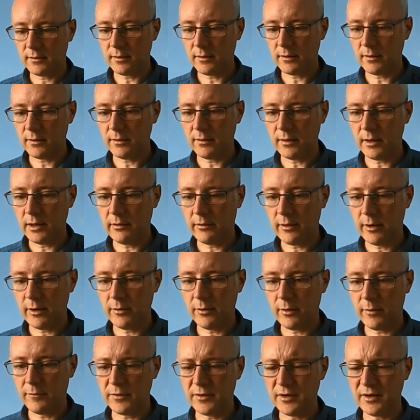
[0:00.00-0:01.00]
Obviously I
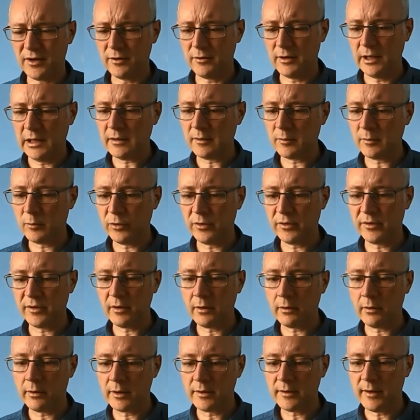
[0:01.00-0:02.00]
don't need to put the
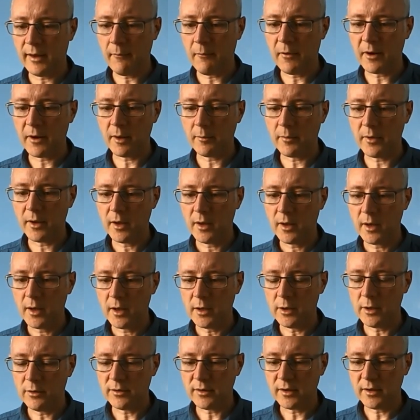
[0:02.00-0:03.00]
0 in there when I'm
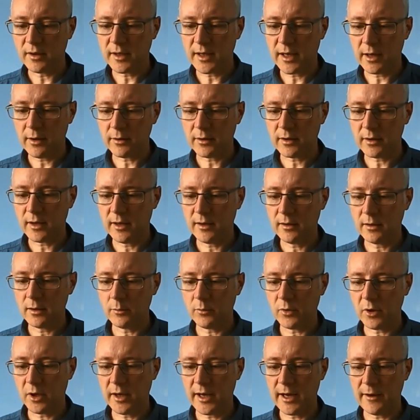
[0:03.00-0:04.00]
using a calculator,
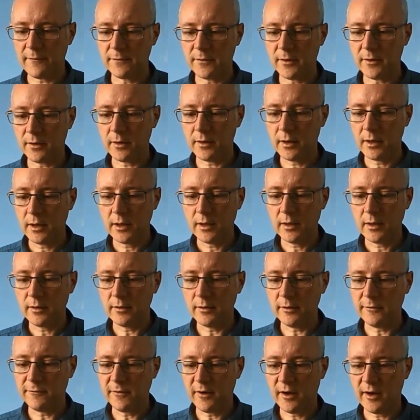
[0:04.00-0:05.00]
but I have done,
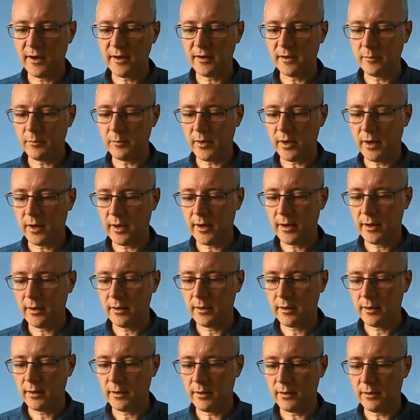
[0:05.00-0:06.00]
divided by
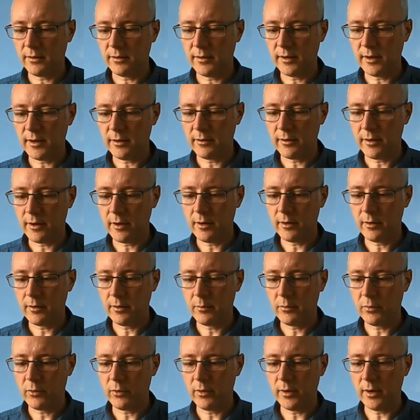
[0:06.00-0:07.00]

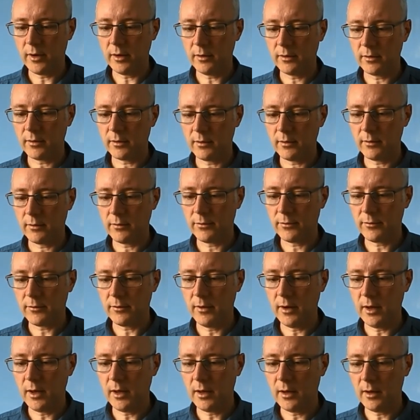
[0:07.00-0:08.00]

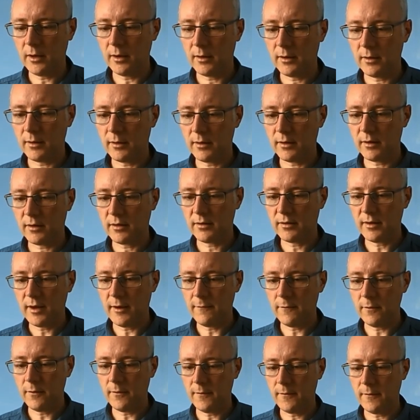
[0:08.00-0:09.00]

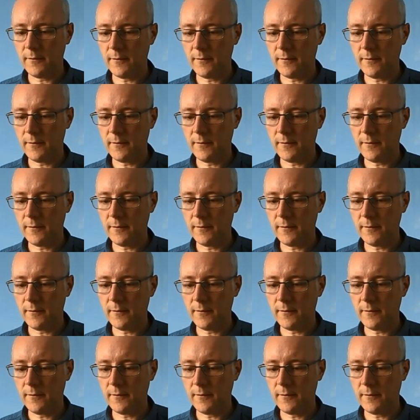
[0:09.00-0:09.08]
0.37